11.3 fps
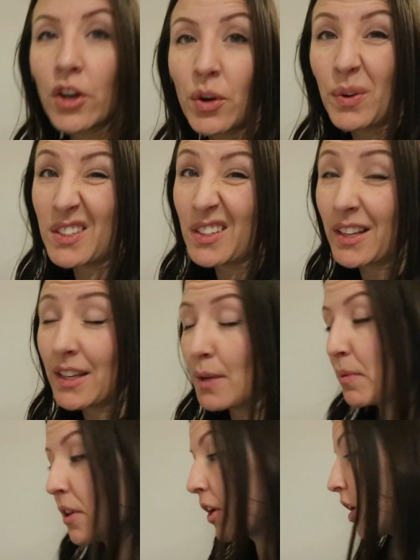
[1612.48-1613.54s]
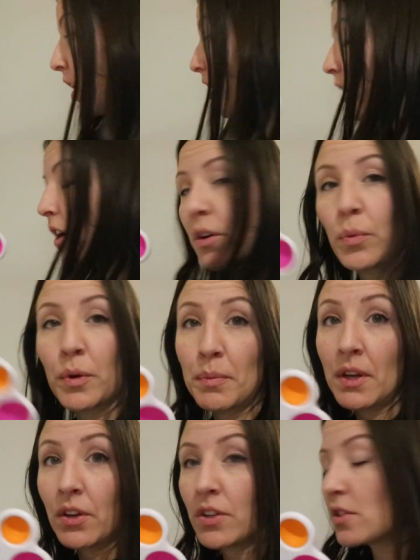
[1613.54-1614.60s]
a good one to like keep in the car would
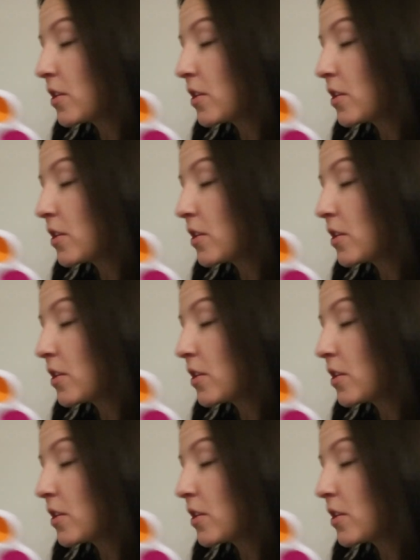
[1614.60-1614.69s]
be a good